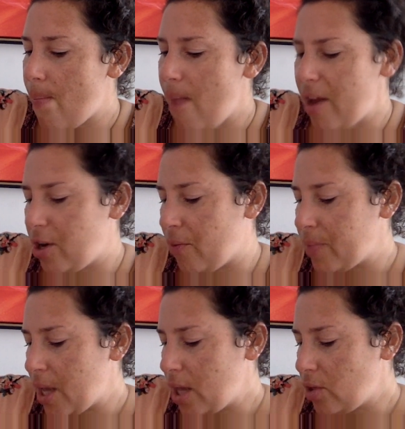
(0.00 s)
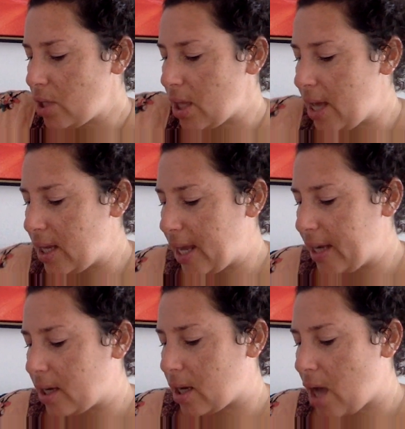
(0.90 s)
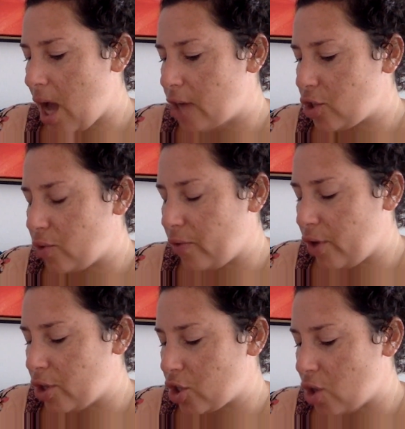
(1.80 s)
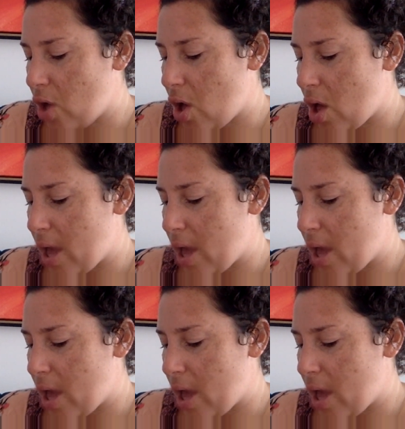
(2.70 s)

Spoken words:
I don't know. There's a lot of like controversial